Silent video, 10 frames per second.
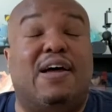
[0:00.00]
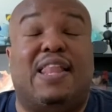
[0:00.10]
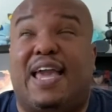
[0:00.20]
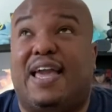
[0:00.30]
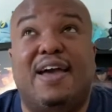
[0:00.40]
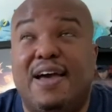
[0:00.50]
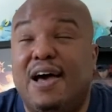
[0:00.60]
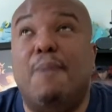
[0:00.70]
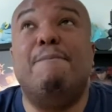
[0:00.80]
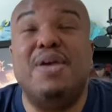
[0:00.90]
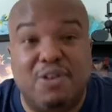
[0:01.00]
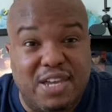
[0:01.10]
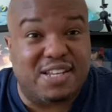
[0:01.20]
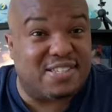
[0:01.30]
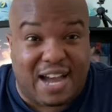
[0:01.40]
like a
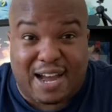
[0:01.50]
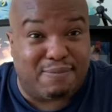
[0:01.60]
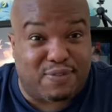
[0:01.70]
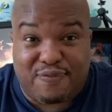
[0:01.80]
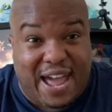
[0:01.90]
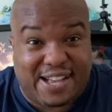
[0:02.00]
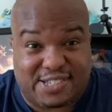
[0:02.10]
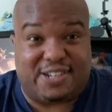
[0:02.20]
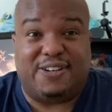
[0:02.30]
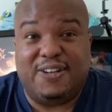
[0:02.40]
million times faster.